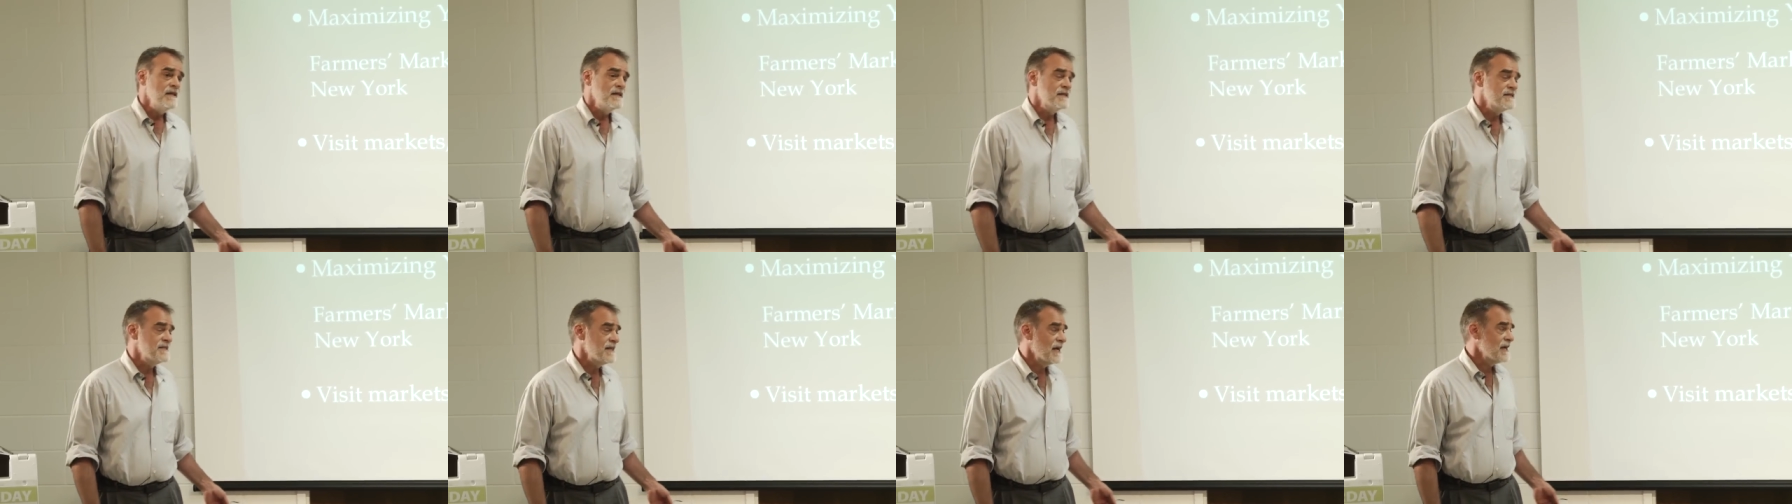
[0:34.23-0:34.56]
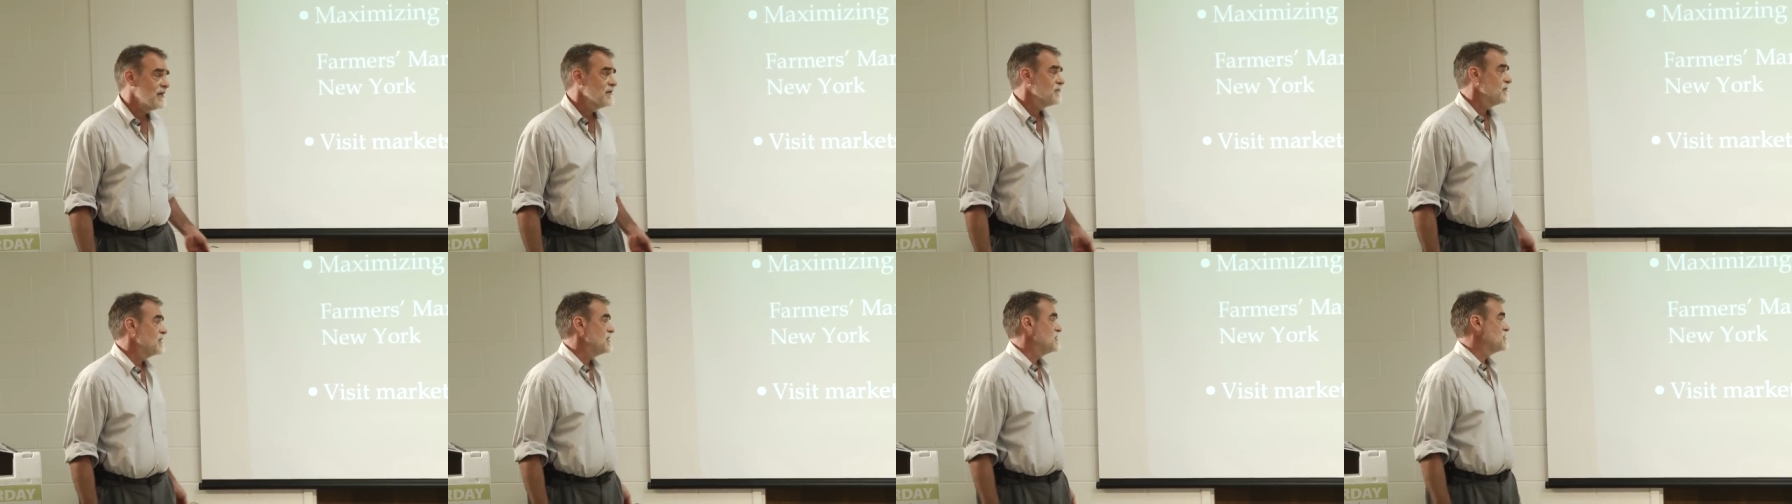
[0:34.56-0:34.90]
The
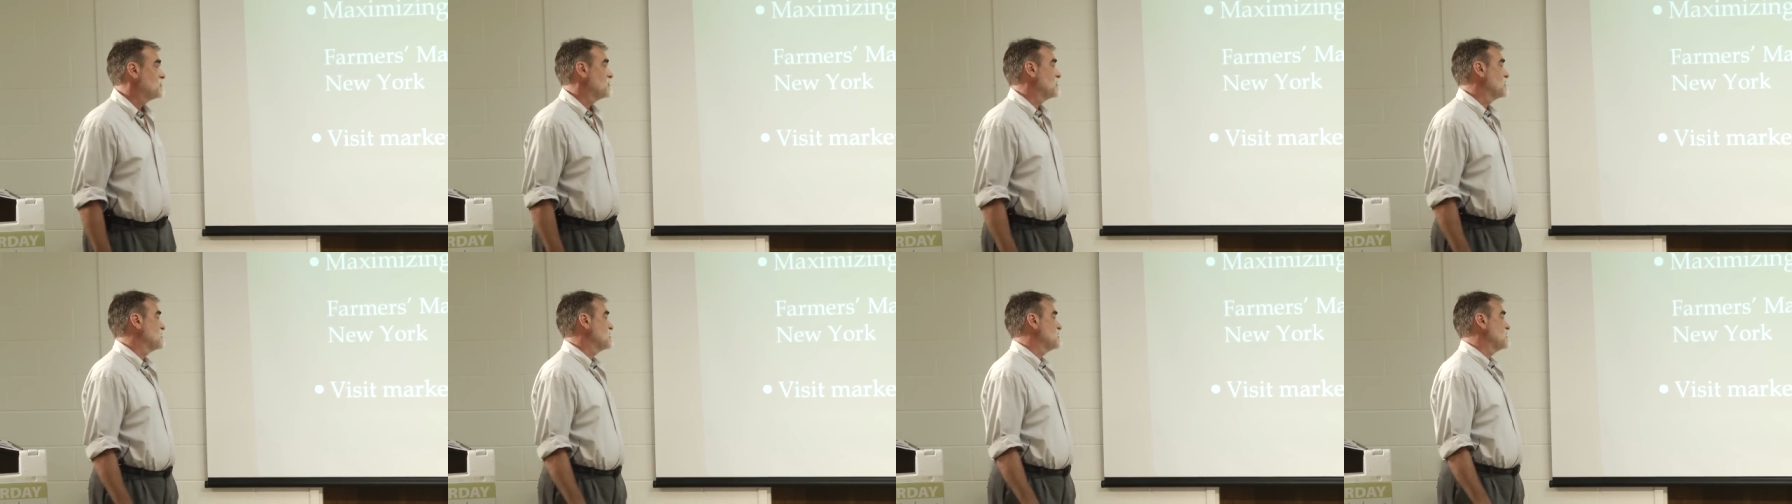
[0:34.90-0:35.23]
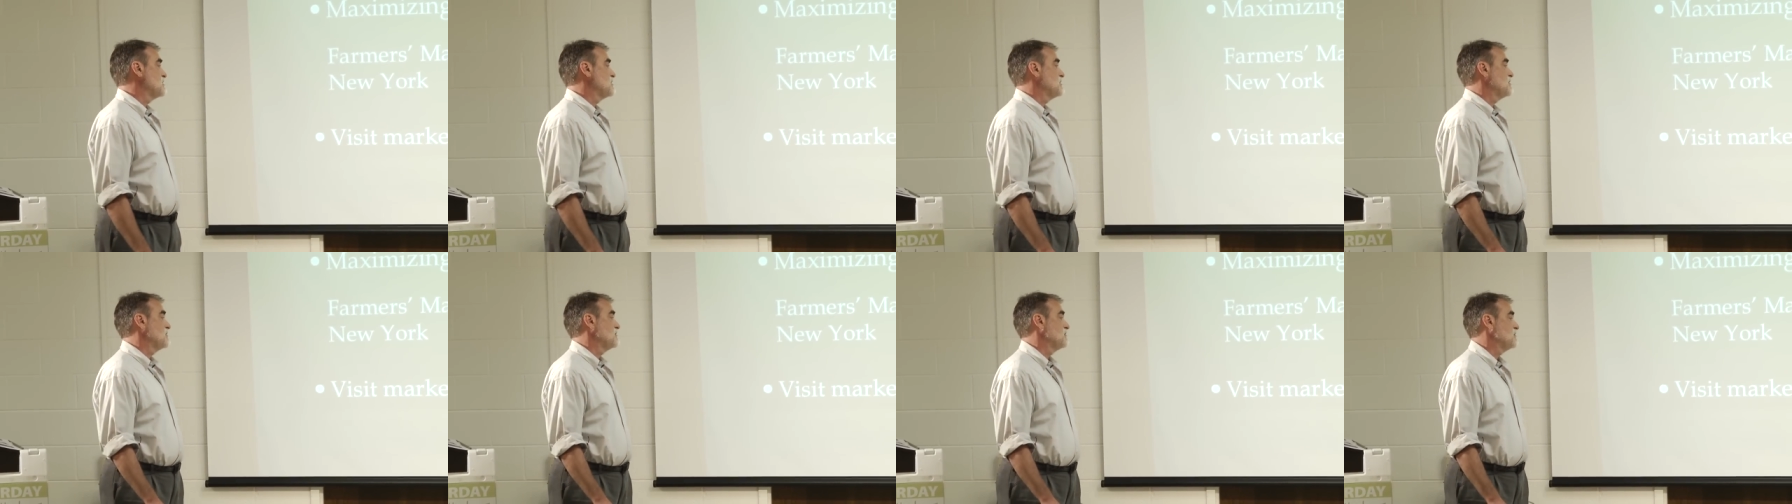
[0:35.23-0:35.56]
second resource
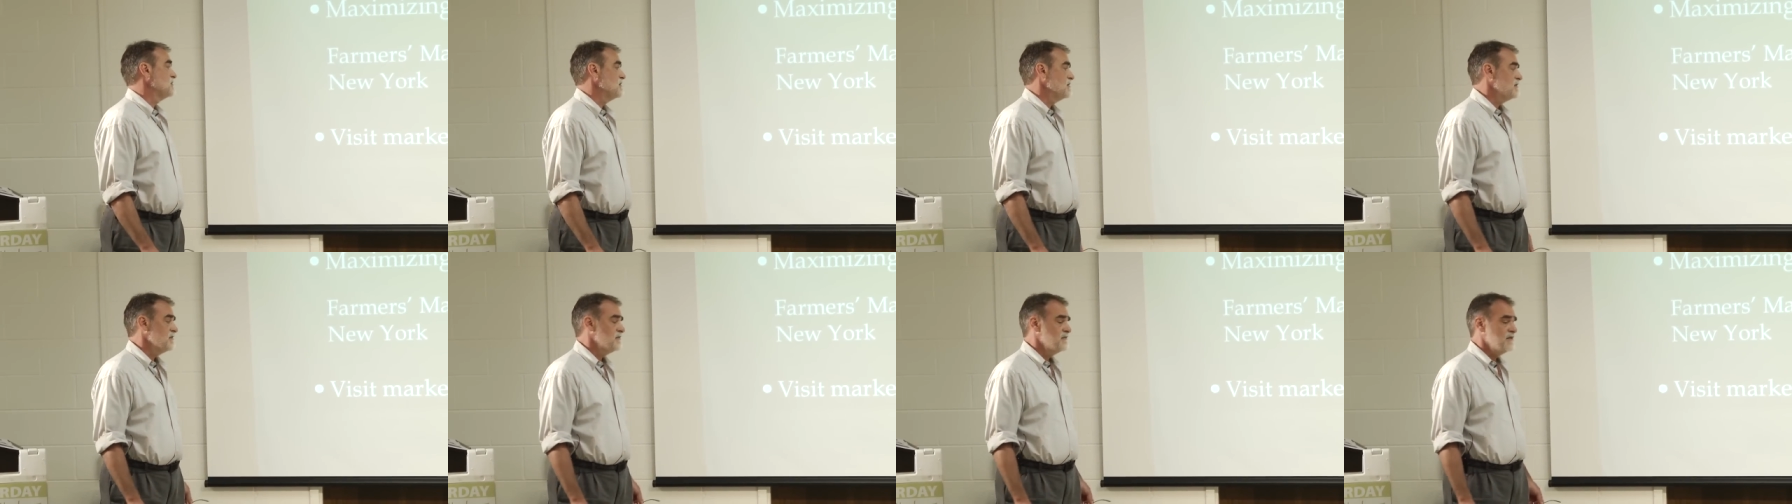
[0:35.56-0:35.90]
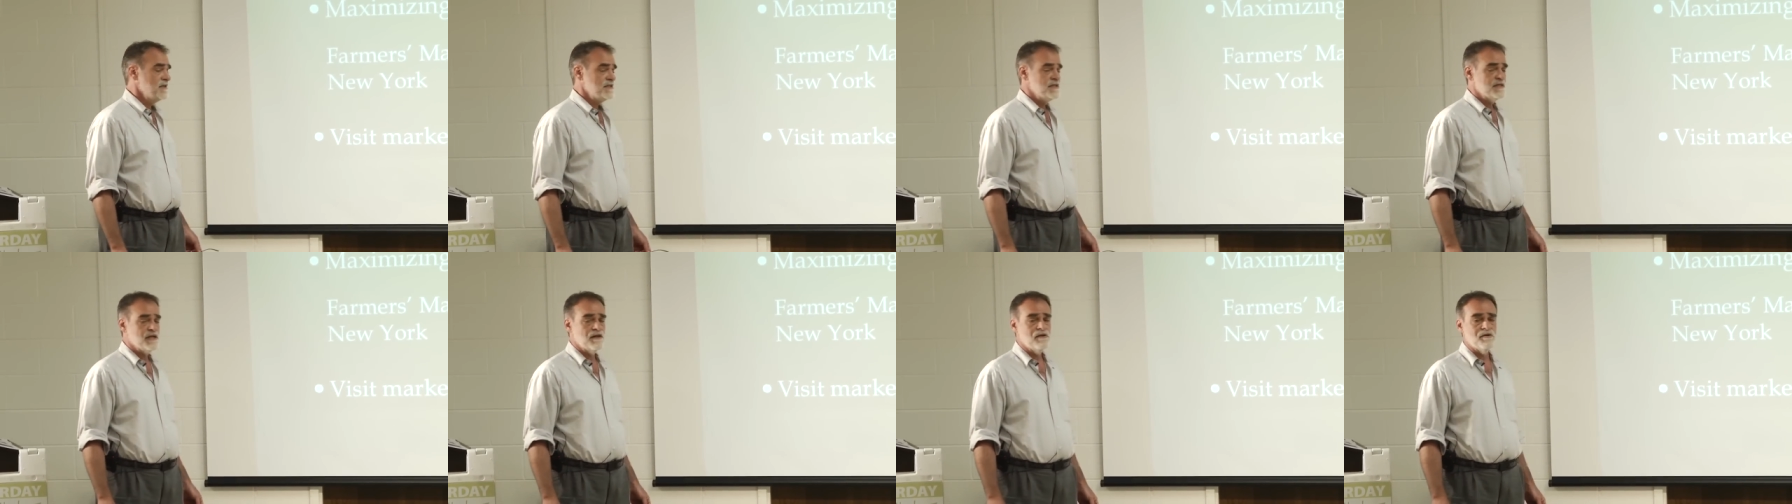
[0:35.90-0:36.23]
is to
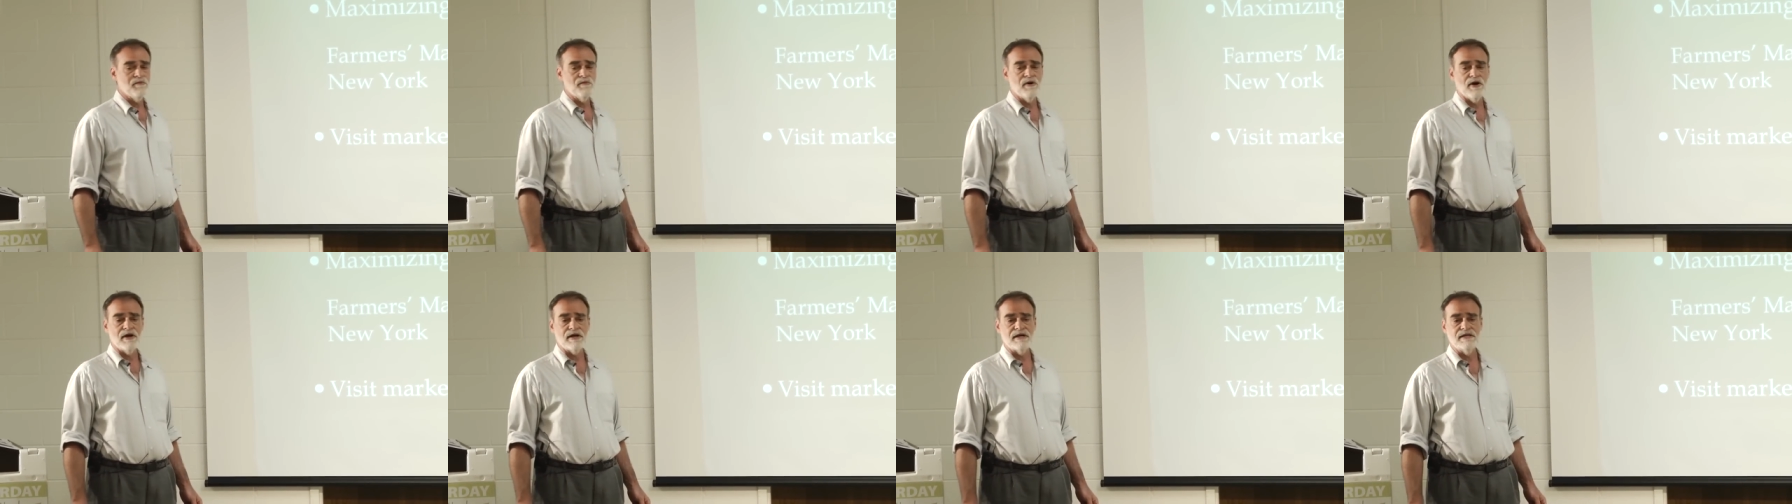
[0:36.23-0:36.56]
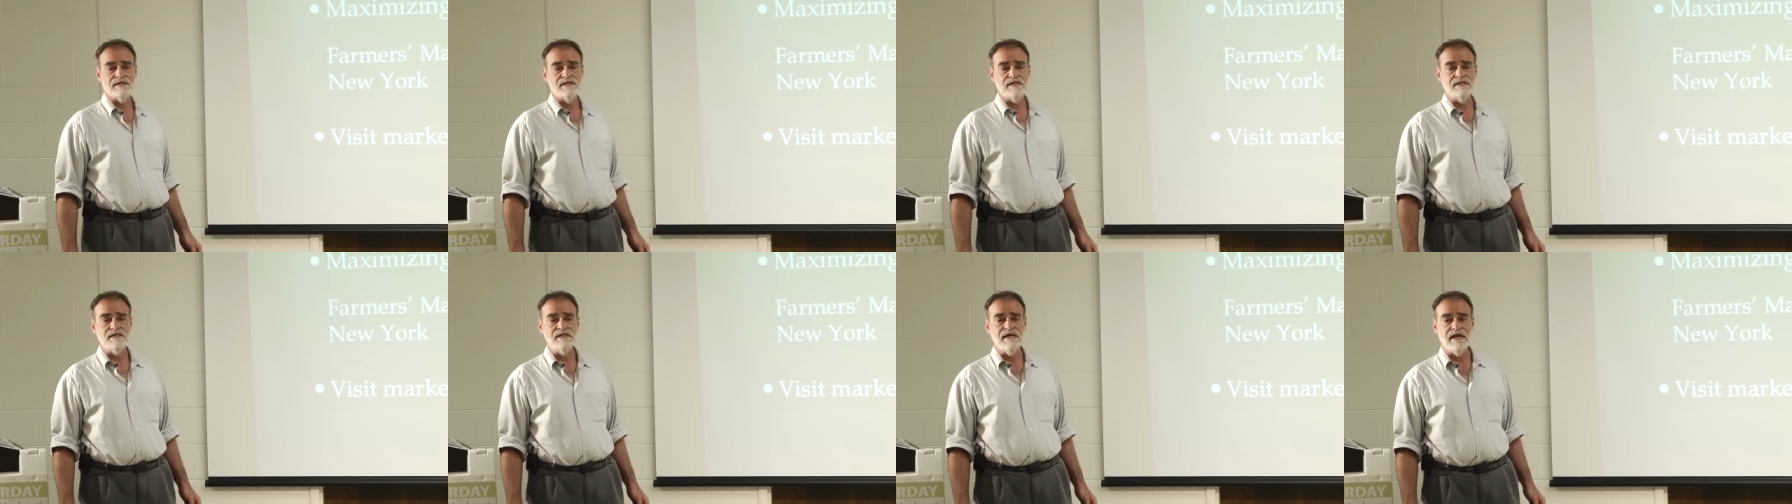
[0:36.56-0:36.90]
visit other
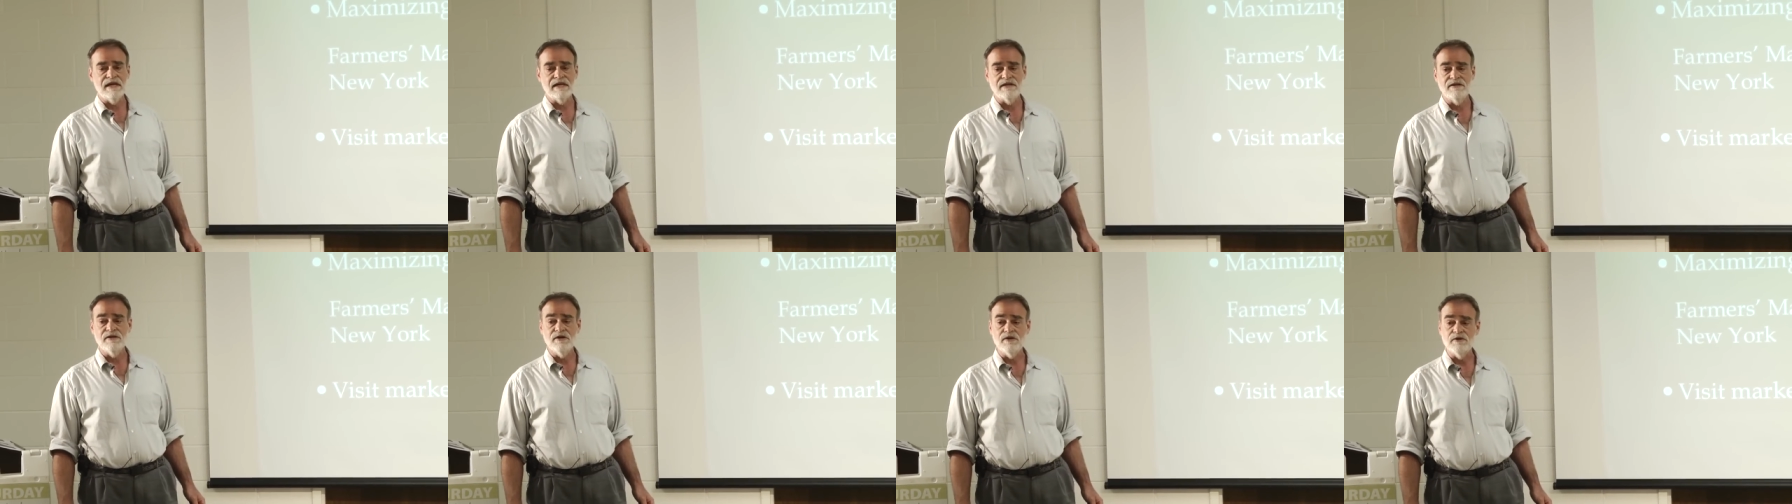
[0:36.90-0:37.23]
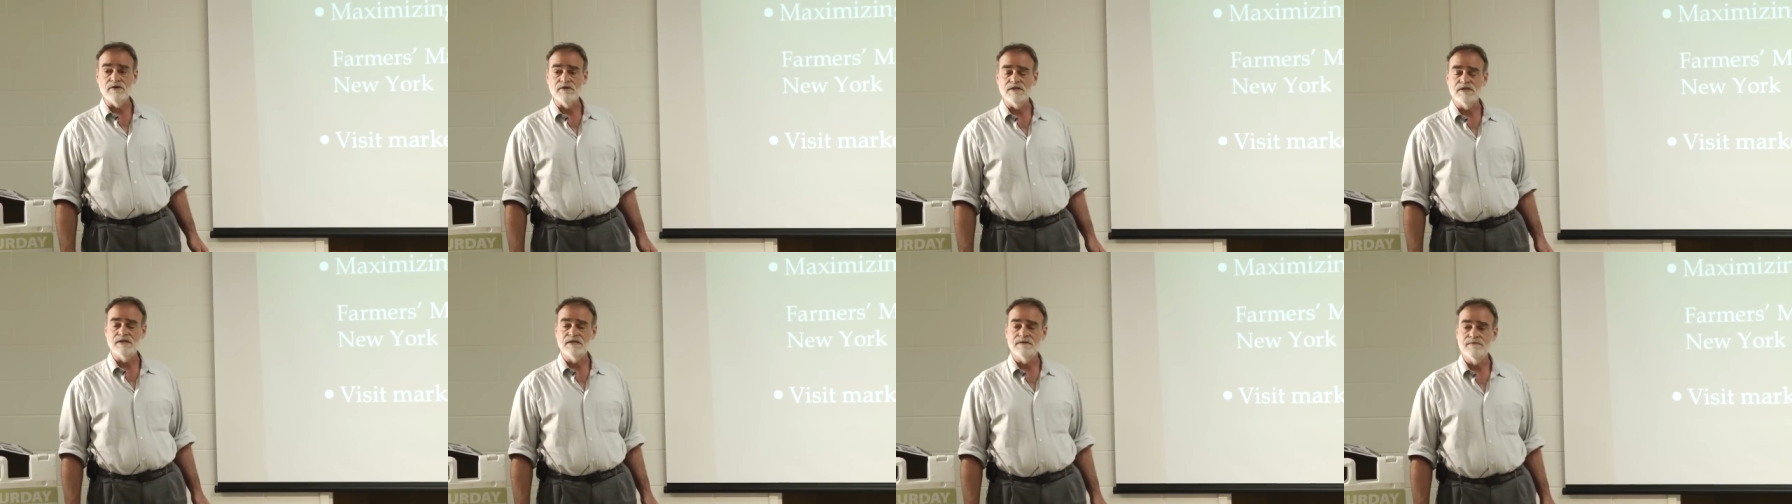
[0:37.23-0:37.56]
markets and take
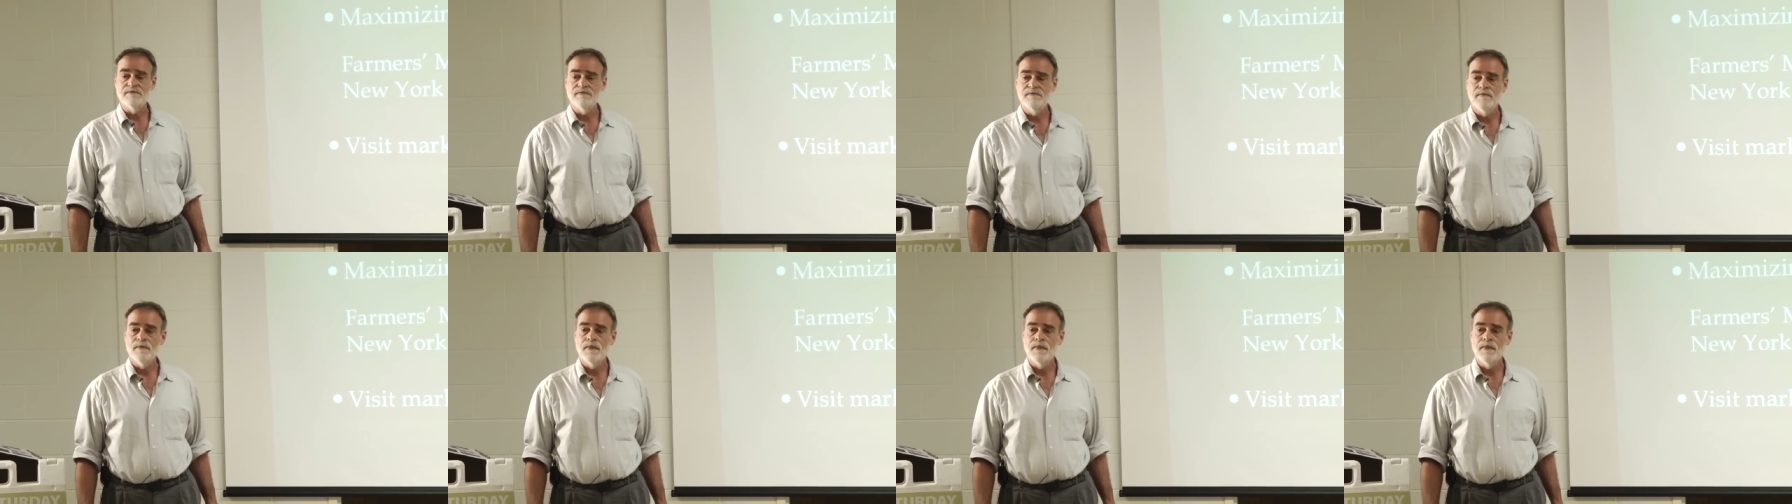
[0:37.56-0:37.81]
notes.